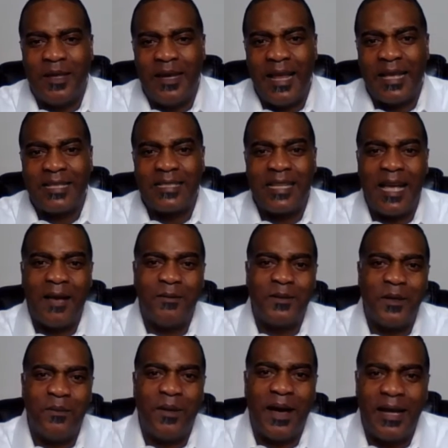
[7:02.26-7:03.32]
the next time
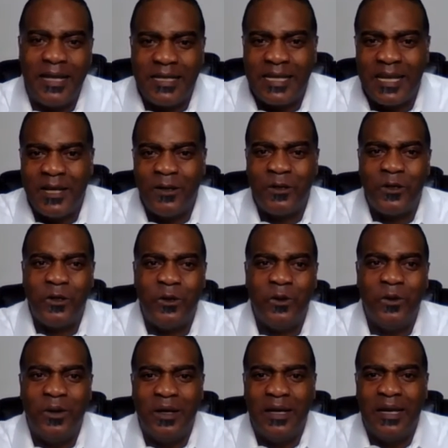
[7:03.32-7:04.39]
somebody tells
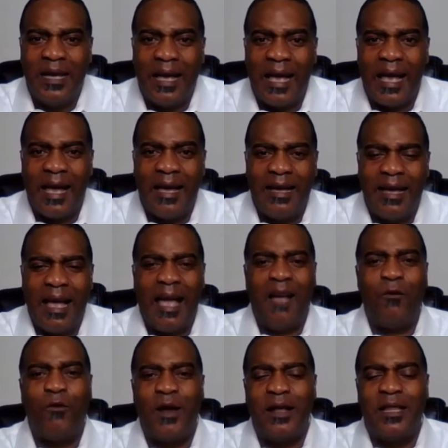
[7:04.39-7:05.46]
you, I
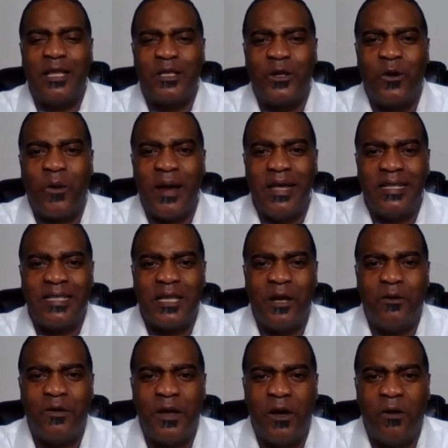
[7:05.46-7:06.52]
read this great
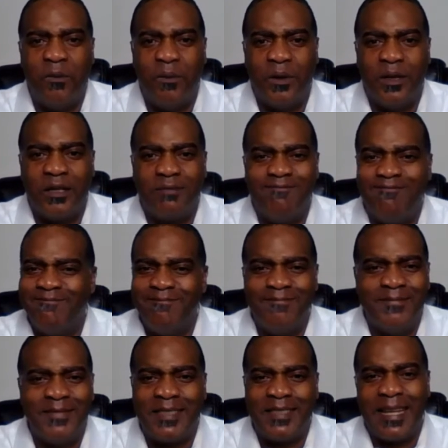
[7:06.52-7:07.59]
self-help book,
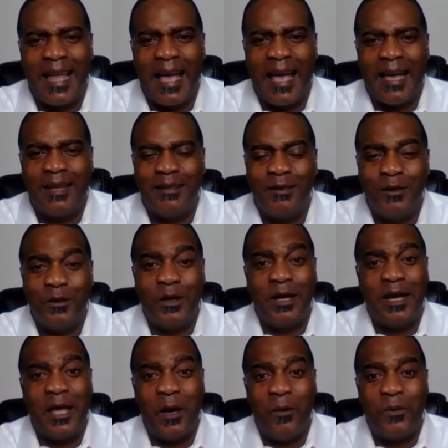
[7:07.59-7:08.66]
say, nah, you
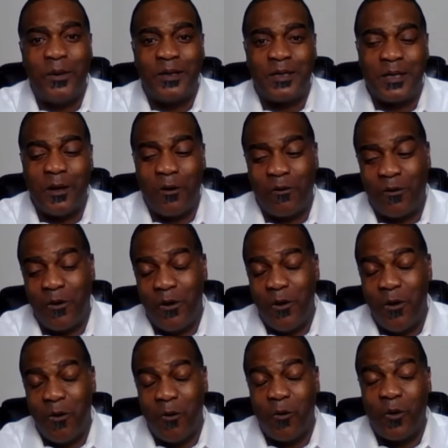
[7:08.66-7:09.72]
didn't help yourself.
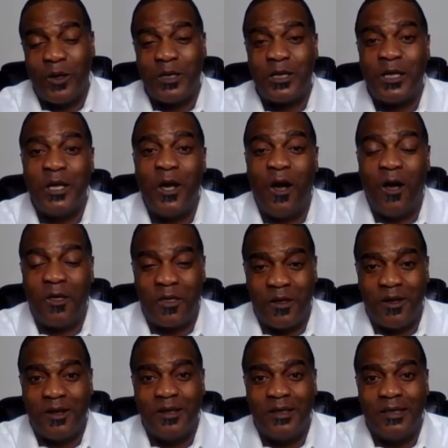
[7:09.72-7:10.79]
Once the
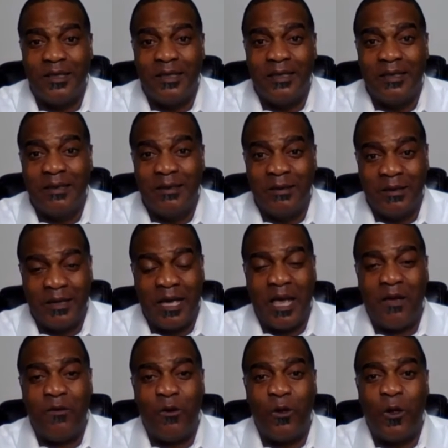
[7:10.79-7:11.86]
author
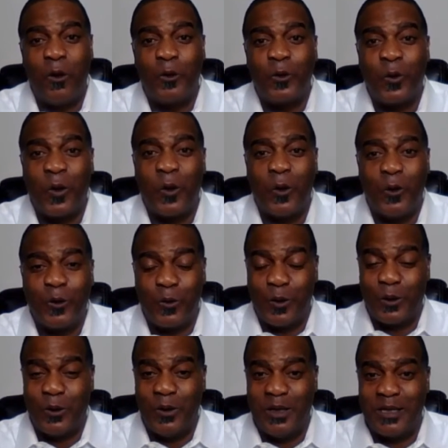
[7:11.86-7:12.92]
gave you those words,
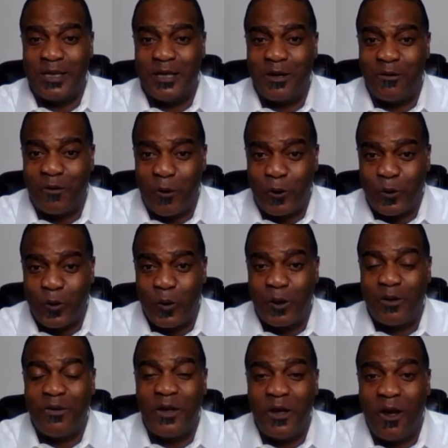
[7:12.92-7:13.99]
once you listen to the first
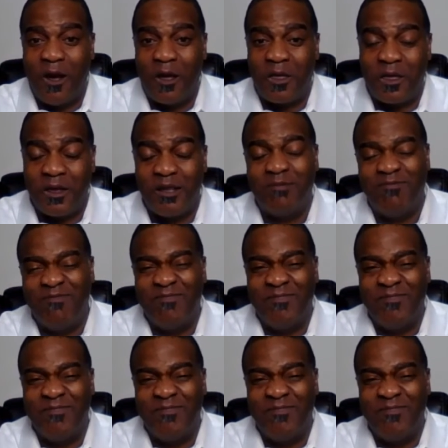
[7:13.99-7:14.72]
word of the author